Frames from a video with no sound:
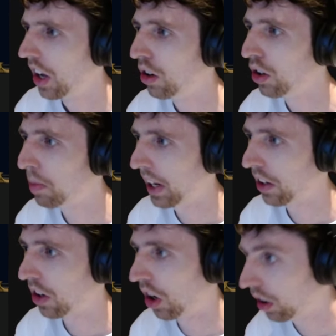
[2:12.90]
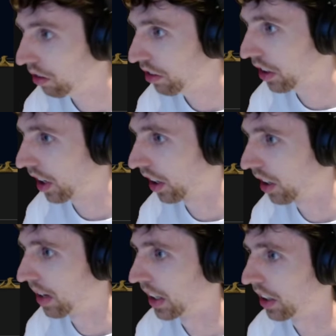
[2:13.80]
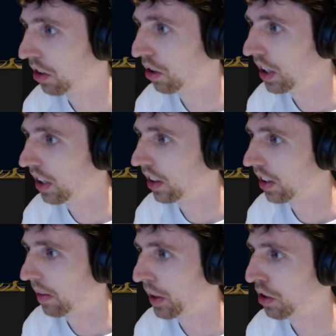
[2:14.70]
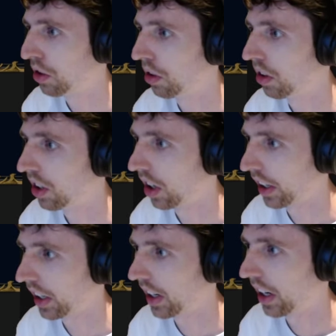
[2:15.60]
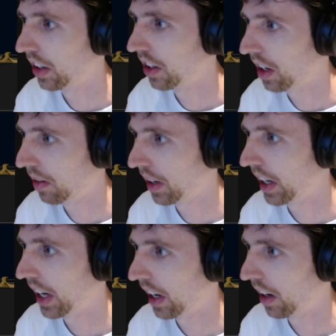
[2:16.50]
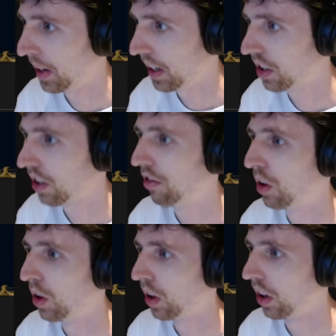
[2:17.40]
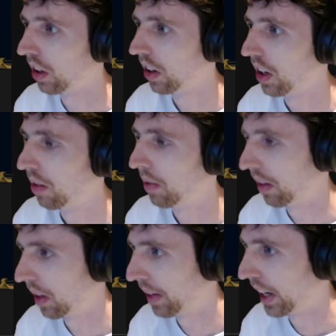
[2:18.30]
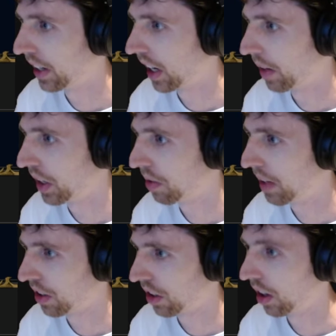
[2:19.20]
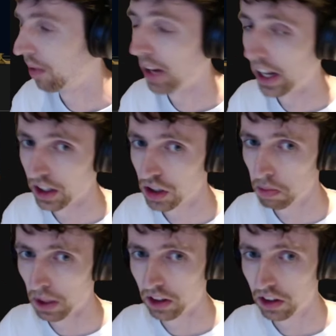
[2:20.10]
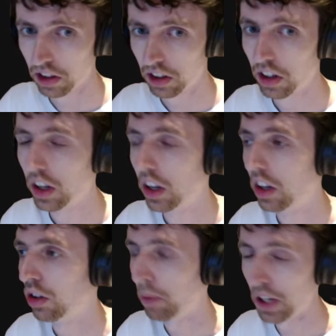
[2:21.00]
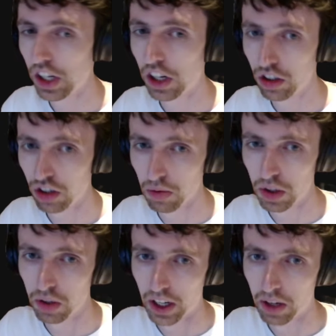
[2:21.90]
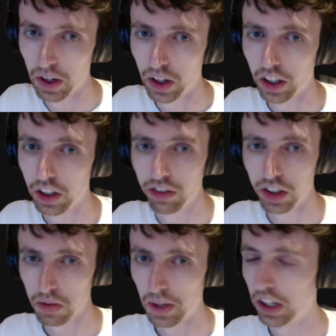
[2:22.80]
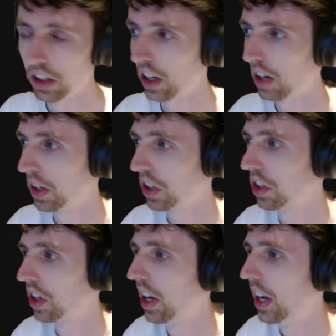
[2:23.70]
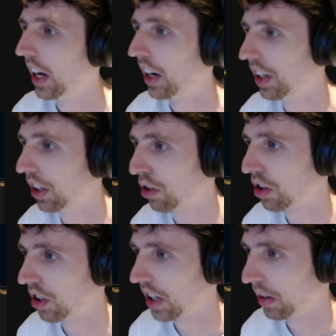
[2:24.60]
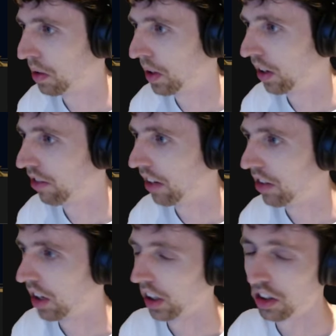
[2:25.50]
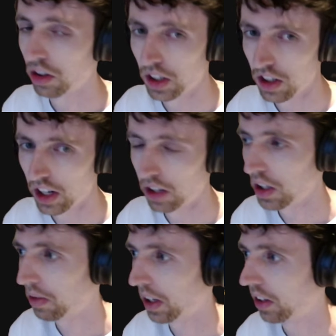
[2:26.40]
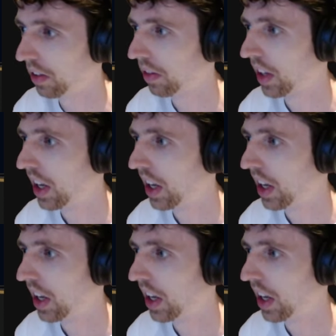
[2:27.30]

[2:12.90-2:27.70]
You spend all of your current mana to deal damage to the target and nearby enemies for blah blah blah damage based on the mana spent. So basically it consumes your mana bar and converts mana to damage. And it deals reduced damage beyond 5 targets, so it is an AoE spell.